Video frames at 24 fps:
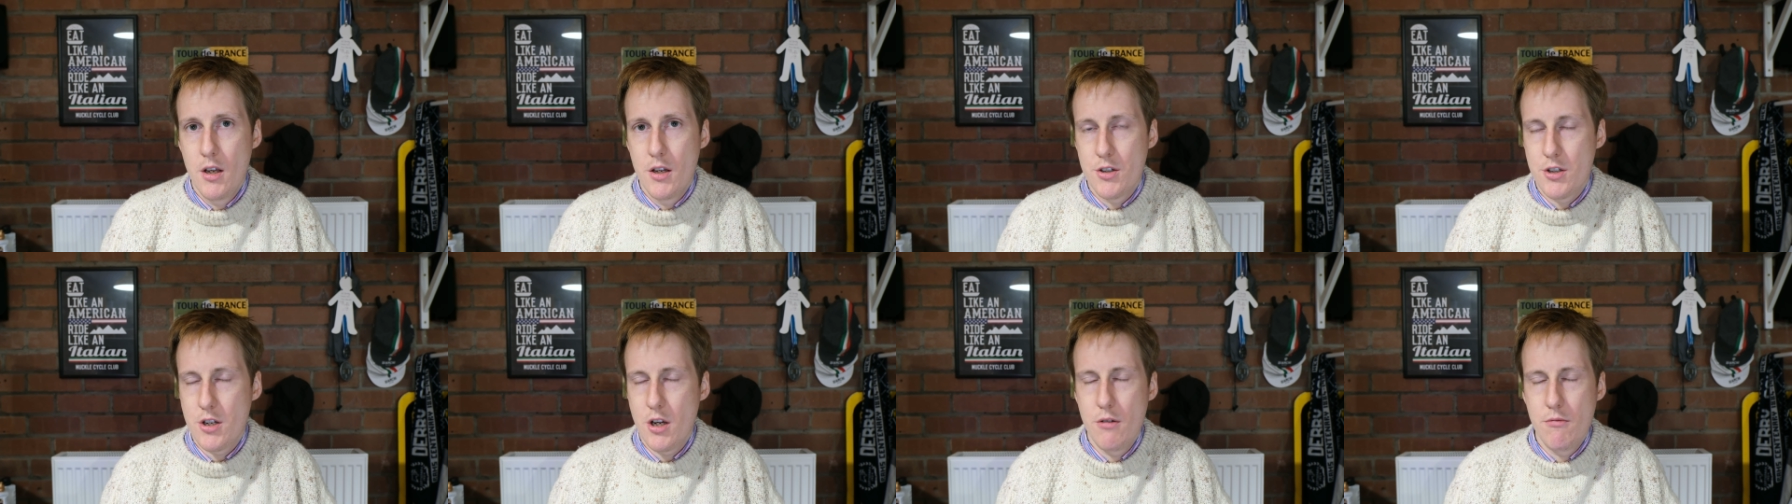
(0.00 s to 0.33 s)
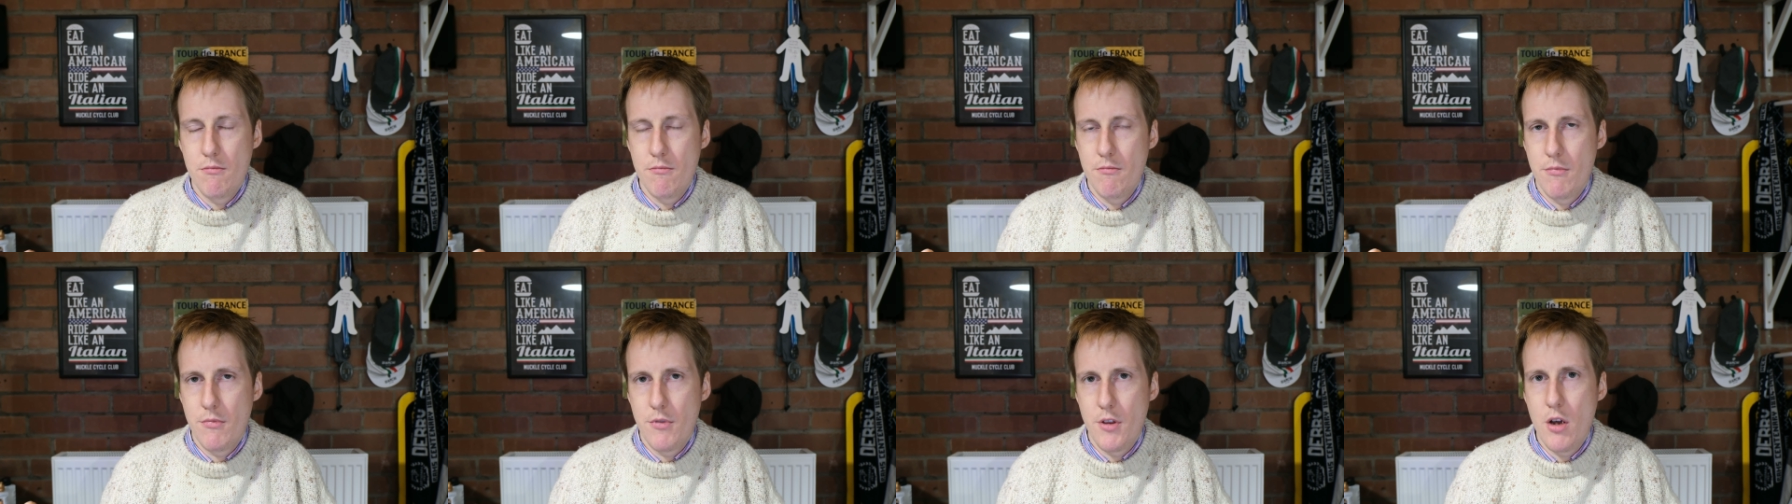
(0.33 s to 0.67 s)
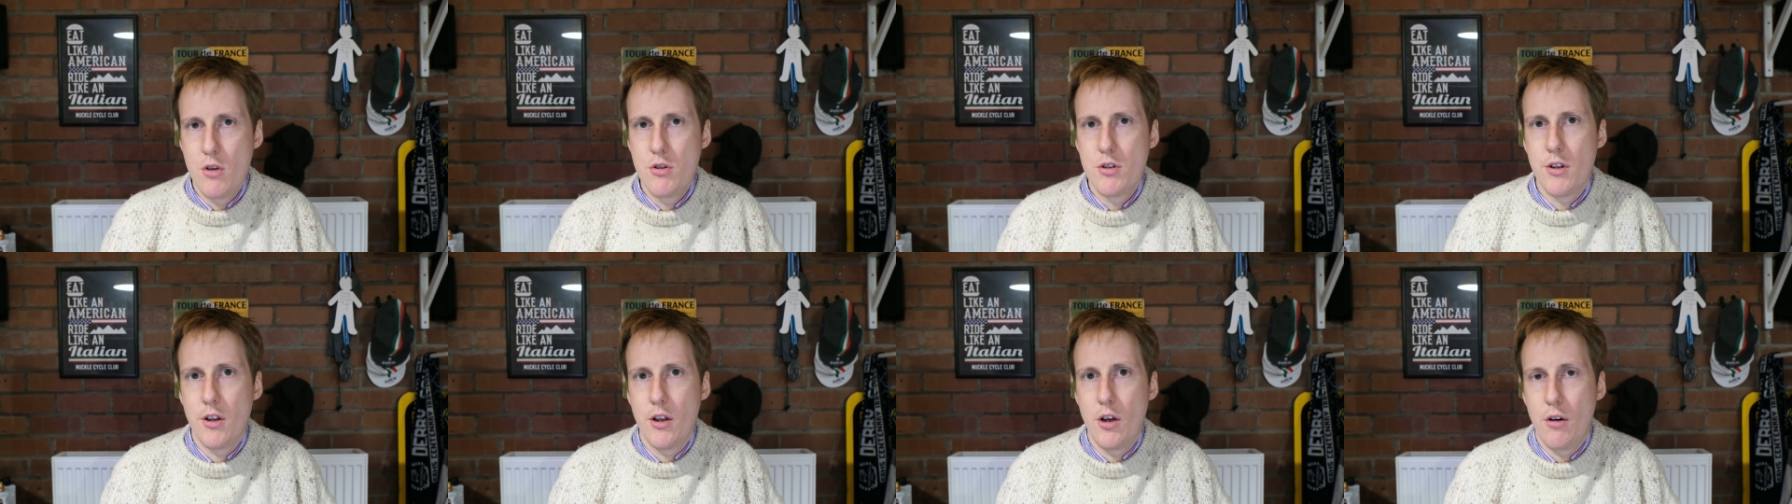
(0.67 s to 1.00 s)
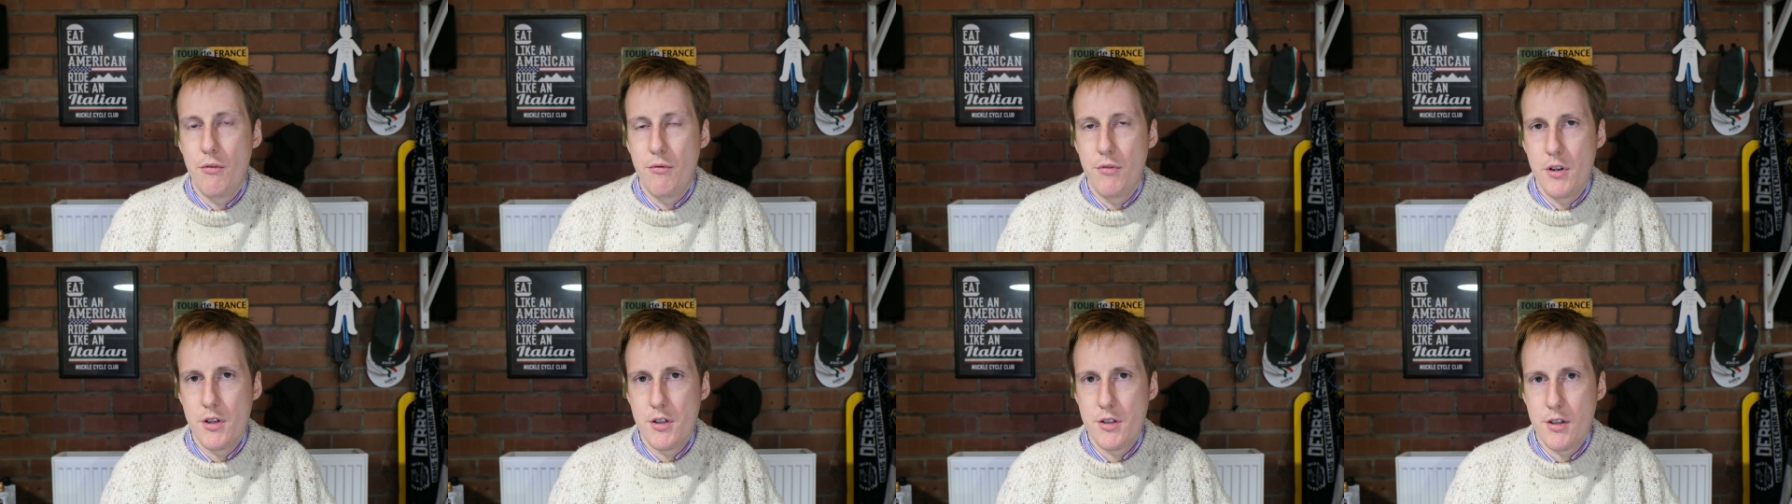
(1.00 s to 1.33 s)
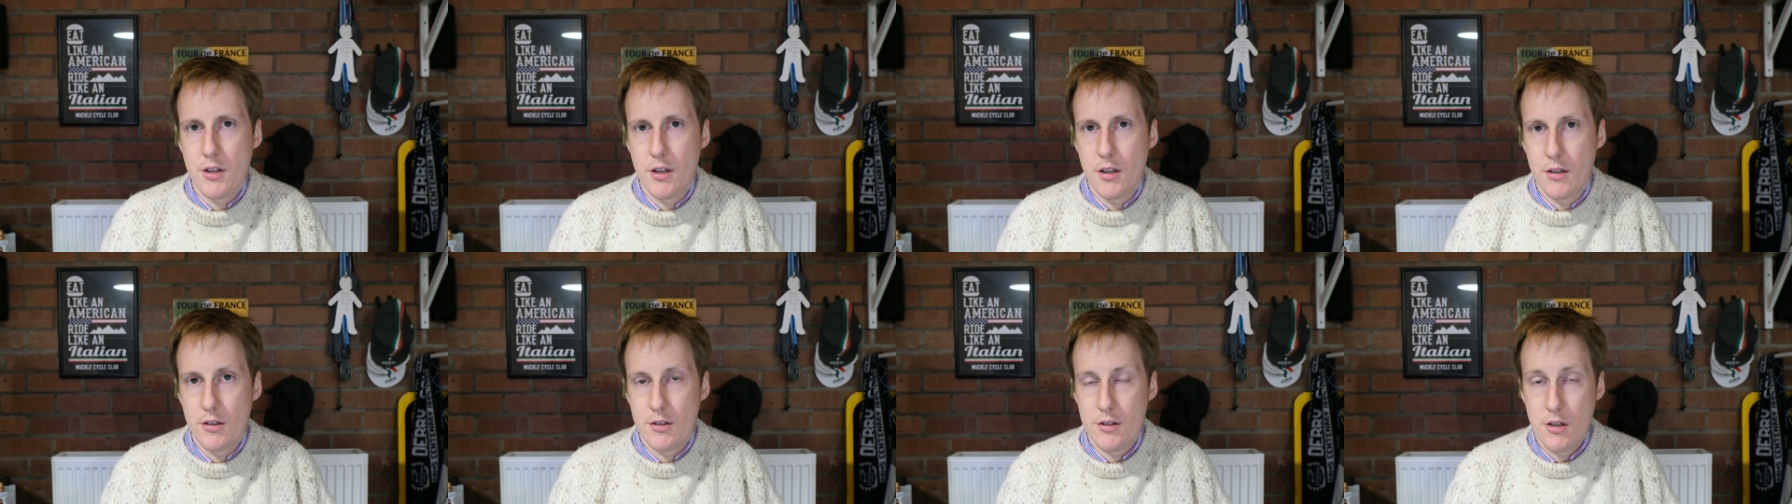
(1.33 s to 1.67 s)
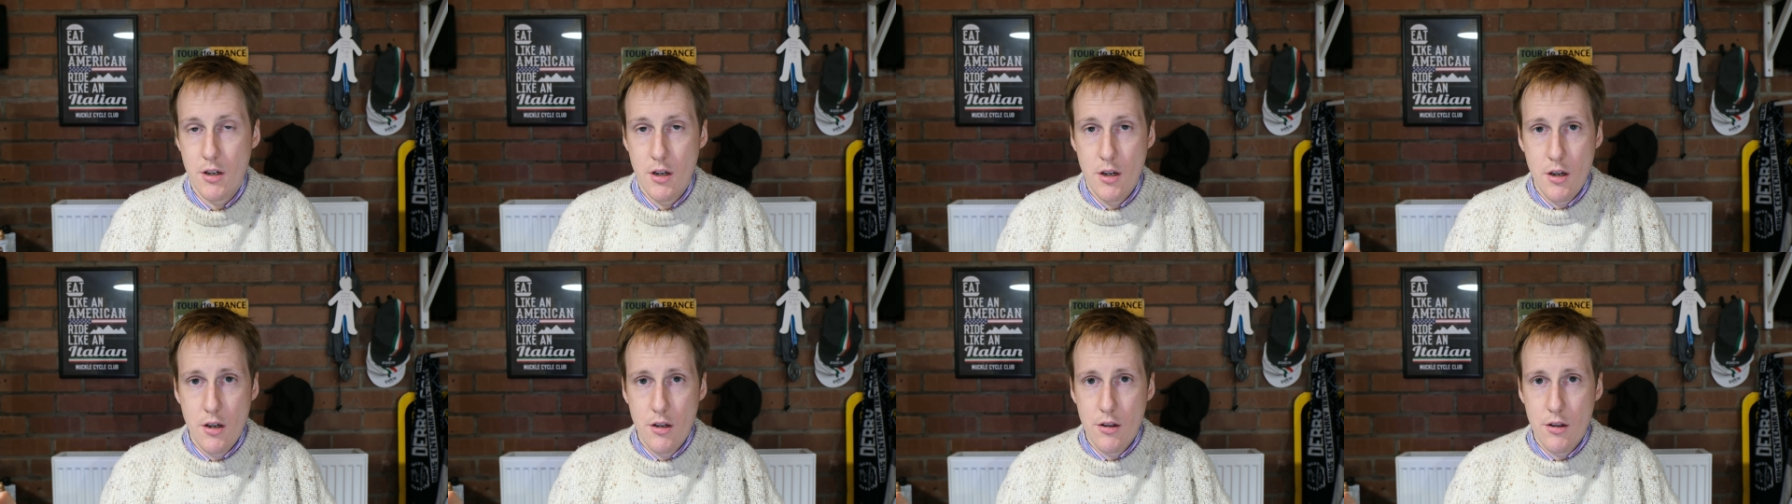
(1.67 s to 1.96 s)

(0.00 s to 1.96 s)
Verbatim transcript: So those are the obvious things.